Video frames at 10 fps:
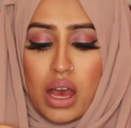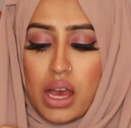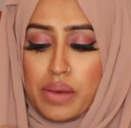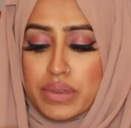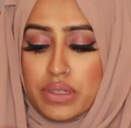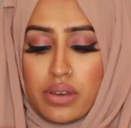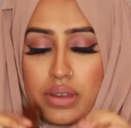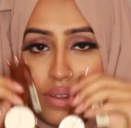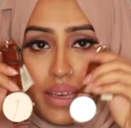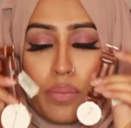So
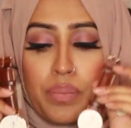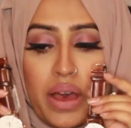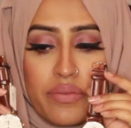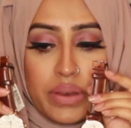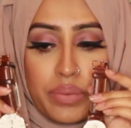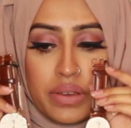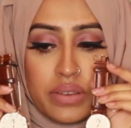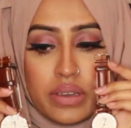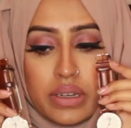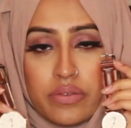it's like a perfect
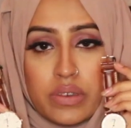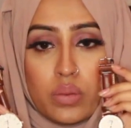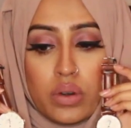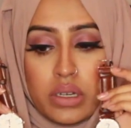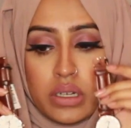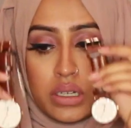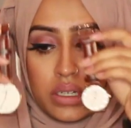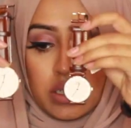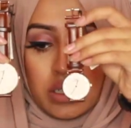present if you want